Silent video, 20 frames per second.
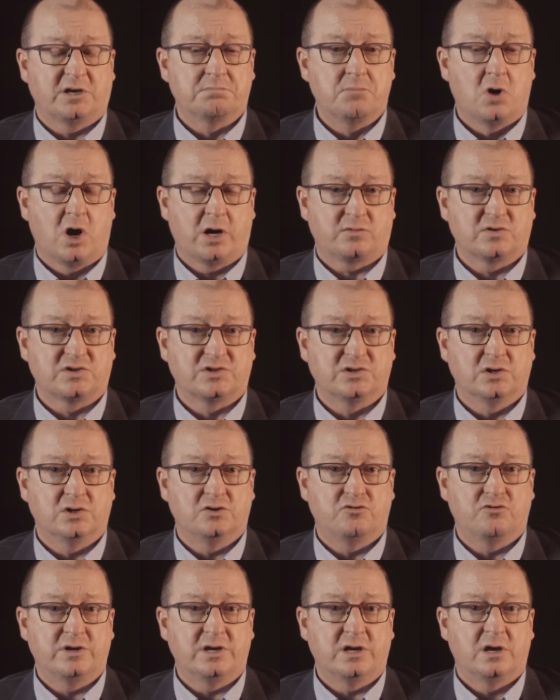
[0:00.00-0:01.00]

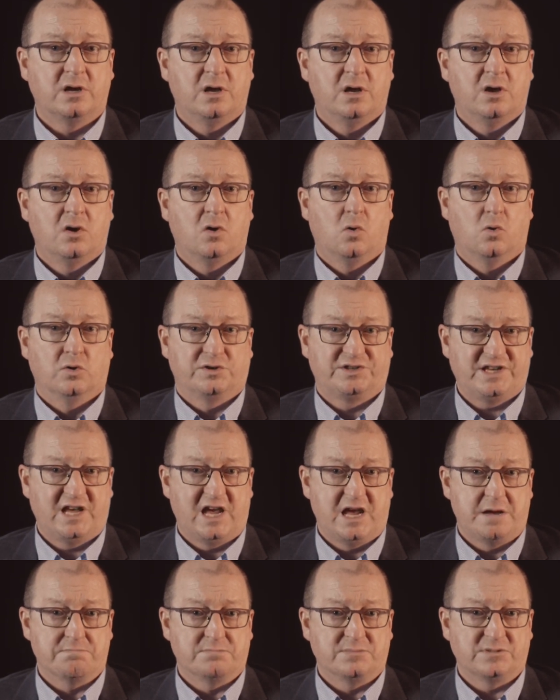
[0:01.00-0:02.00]
microsurgery, or
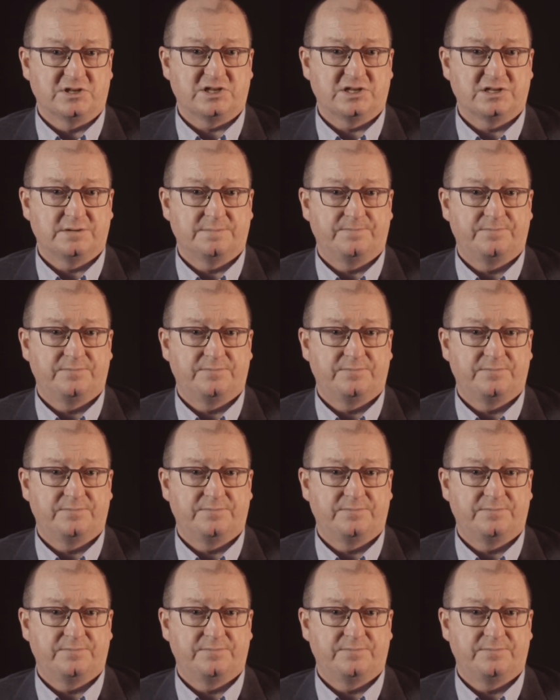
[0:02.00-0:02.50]
TEMS.